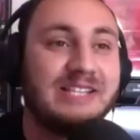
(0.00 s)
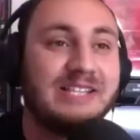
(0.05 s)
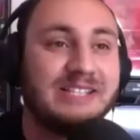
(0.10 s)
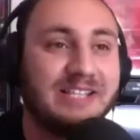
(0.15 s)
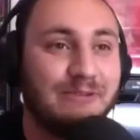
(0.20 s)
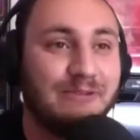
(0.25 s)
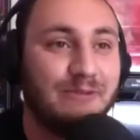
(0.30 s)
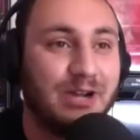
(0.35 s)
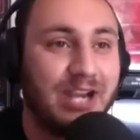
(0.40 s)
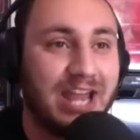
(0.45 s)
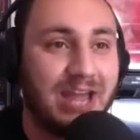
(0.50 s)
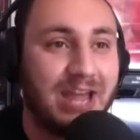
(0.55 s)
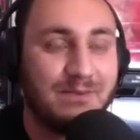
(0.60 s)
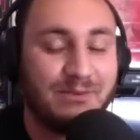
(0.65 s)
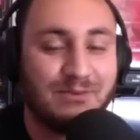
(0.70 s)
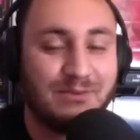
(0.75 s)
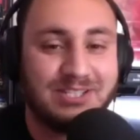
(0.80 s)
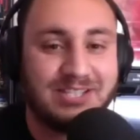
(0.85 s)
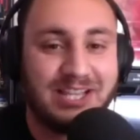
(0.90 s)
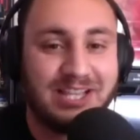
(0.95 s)
well, basically what
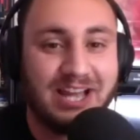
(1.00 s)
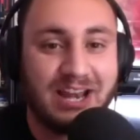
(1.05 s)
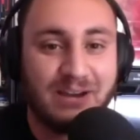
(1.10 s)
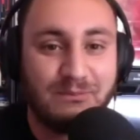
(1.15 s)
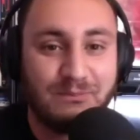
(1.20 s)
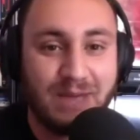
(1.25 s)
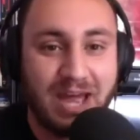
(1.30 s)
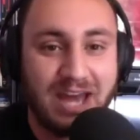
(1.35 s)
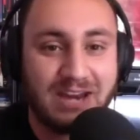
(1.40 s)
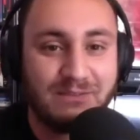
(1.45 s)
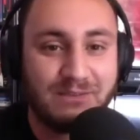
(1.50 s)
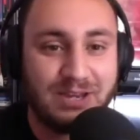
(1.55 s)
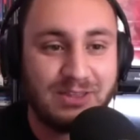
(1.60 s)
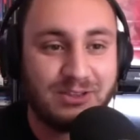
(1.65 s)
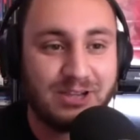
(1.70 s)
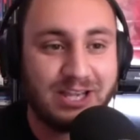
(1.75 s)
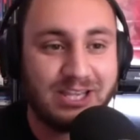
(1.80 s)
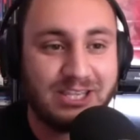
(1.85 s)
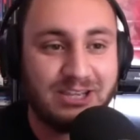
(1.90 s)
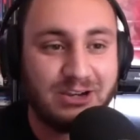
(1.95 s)
happened was they got mad at me,
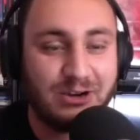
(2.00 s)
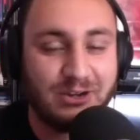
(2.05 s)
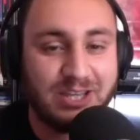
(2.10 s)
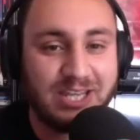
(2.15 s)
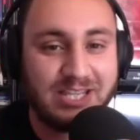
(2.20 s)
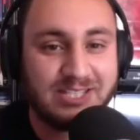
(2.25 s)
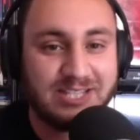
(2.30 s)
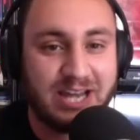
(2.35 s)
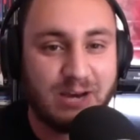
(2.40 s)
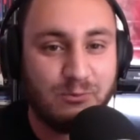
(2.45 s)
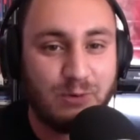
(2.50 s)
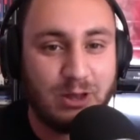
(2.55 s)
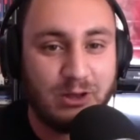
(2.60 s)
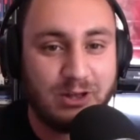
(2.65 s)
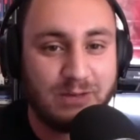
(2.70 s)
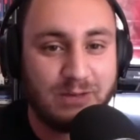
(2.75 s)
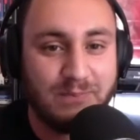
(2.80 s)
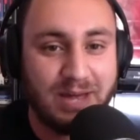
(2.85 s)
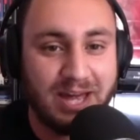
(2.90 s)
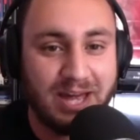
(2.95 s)
and they're like, you know, he's not
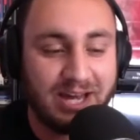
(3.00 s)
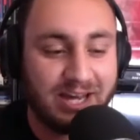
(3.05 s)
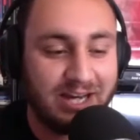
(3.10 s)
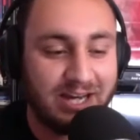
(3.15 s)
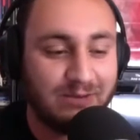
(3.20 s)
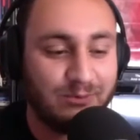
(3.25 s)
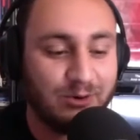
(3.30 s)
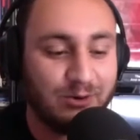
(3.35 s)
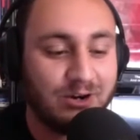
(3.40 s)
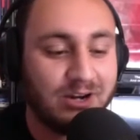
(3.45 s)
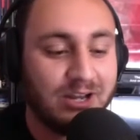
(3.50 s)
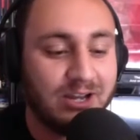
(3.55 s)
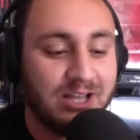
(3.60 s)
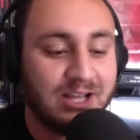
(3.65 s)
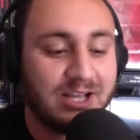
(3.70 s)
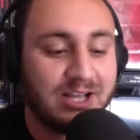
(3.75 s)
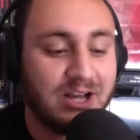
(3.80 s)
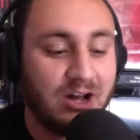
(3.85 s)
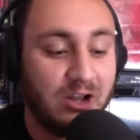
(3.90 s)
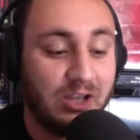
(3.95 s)
welcome back anymore.
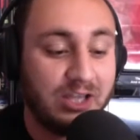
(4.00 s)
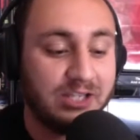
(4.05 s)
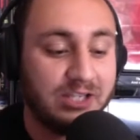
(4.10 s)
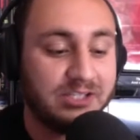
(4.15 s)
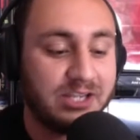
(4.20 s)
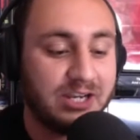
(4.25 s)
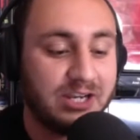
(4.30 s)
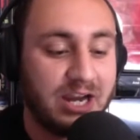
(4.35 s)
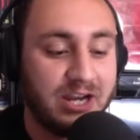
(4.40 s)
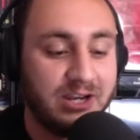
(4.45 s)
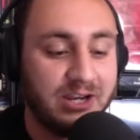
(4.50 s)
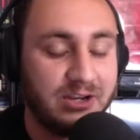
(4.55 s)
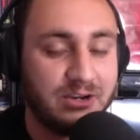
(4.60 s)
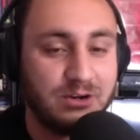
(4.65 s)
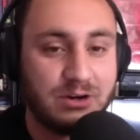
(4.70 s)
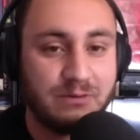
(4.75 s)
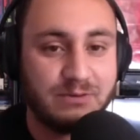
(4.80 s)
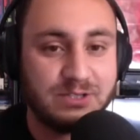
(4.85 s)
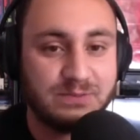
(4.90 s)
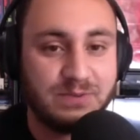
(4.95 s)
All I did, and I
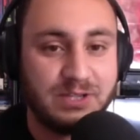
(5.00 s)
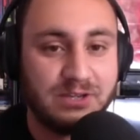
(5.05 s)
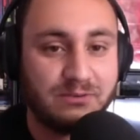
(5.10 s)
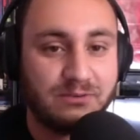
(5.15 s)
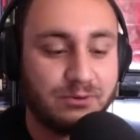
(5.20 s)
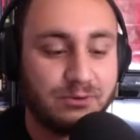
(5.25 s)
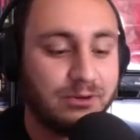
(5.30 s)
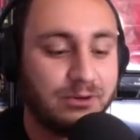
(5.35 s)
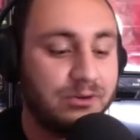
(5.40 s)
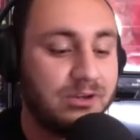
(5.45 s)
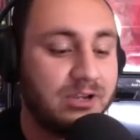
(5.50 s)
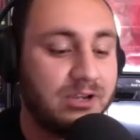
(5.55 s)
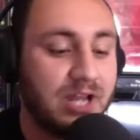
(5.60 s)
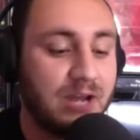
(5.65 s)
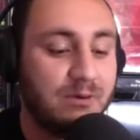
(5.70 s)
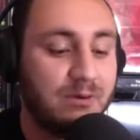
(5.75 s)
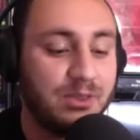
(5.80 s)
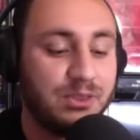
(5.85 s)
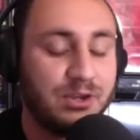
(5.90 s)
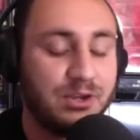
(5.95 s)
didn't know I was being rude.
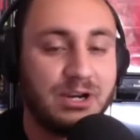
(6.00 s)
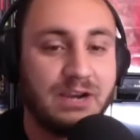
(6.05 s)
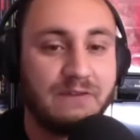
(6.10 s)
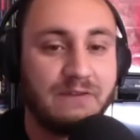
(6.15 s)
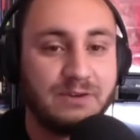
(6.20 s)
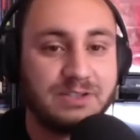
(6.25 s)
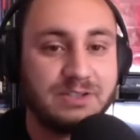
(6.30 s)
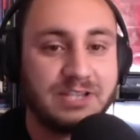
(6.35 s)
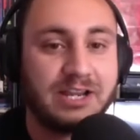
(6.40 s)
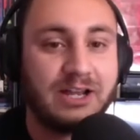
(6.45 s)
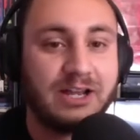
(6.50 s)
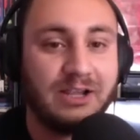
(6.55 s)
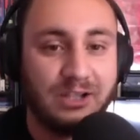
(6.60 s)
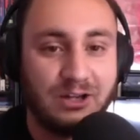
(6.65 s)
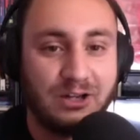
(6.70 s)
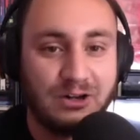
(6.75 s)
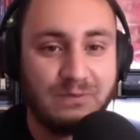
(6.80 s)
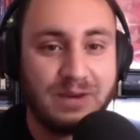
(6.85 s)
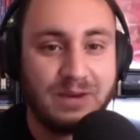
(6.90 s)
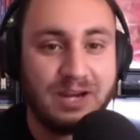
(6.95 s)
I went there, and everyone's like,
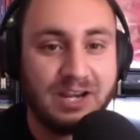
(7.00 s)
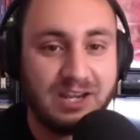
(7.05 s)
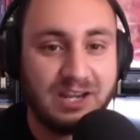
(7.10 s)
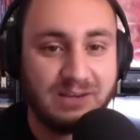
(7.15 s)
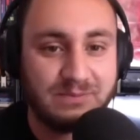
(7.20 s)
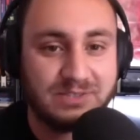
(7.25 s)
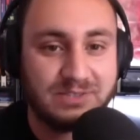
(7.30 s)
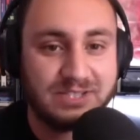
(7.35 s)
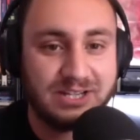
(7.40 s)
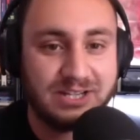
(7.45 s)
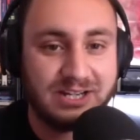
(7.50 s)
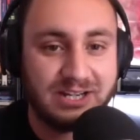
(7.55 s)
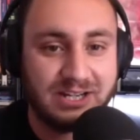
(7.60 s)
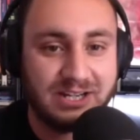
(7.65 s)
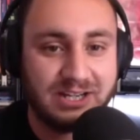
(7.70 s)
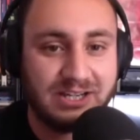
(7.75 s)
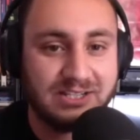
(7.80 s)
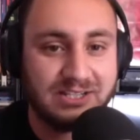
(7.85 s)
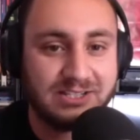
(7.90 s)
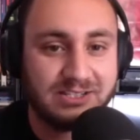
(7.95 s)
hello, my name's
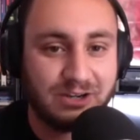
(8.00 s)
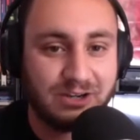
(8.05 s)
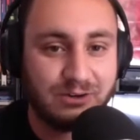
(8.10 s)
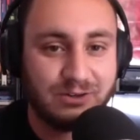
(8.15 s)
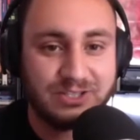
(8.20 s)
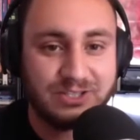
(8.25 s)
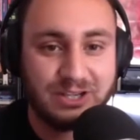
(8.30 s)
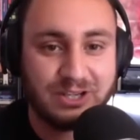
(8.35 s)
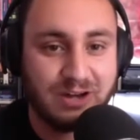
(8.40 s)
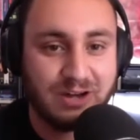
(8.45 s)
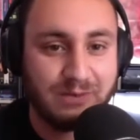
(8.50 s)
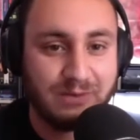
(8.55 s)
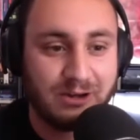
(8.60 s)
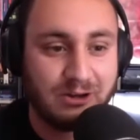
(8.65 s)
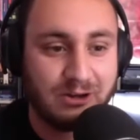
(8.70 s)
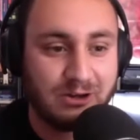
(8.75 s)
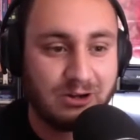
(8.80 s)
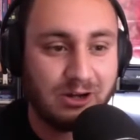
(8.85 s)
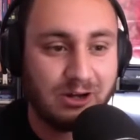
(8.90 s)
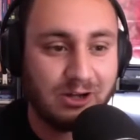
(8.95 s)
so-and-so, I'm
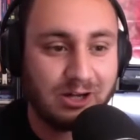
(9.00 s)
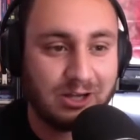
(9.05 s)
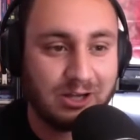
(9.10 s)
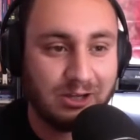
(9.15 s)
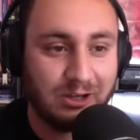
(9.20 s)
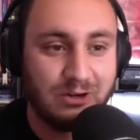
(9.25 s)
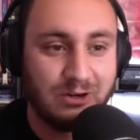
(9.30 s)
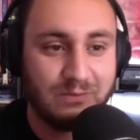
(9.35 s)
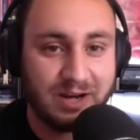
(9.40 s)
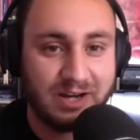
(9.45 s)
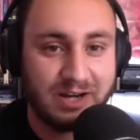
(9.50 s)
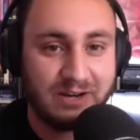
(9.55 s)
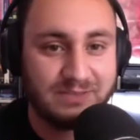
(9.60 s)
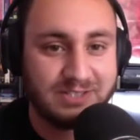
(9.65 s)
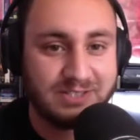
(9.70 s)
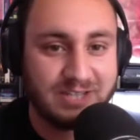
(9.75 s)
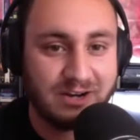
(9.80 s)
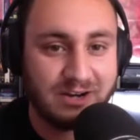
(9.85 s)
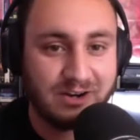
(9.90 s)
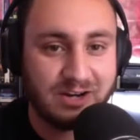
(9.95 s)
an alcoholic. Hello, my
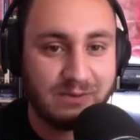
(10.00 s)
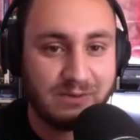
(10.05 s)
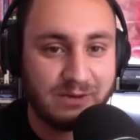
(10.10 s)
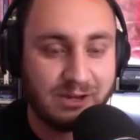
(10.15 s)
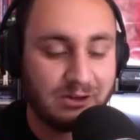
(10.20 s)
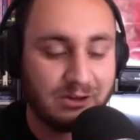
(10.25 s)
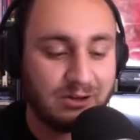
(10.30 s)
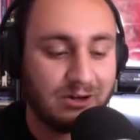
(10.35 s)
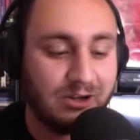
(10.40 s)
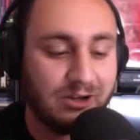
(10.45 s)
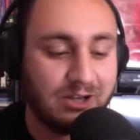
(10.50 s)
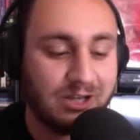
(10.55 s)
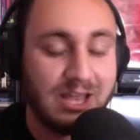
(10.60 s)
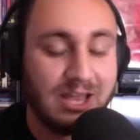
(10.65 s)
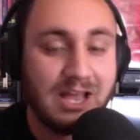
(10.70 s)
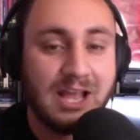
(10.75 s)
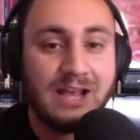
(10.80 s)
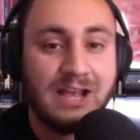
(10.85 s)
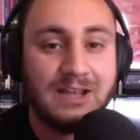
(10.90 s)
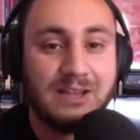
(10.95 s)
name's Terry, I'm an alcoholic.
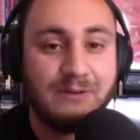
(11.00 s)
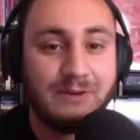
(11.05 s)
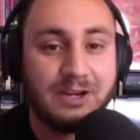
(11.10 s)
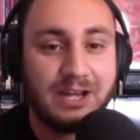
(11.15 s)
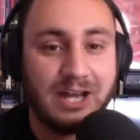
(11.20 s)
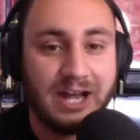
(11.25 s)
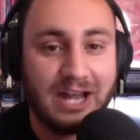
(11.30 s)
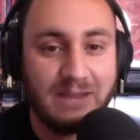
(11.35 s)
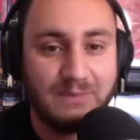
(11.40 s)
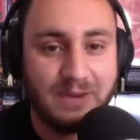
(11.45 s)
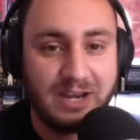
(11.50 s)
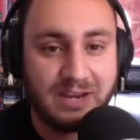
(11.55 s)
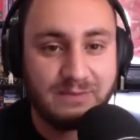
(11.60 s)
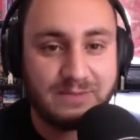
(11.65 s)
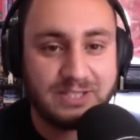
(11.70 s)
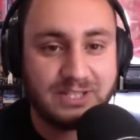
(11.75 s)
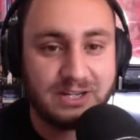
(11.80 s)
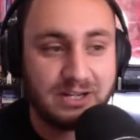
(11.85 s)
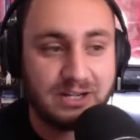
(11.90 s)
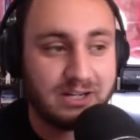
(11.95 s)
And I went, hi, my
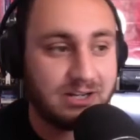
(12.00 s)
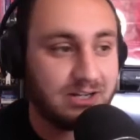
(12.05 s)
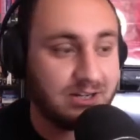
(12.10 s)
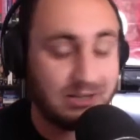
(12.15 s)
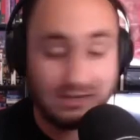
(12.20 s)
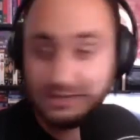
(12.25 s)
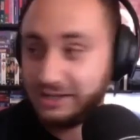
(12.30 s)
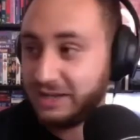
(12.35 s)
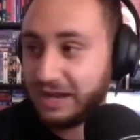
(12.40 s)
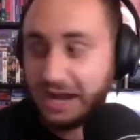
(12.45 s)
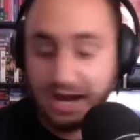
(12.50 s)
name's Doug,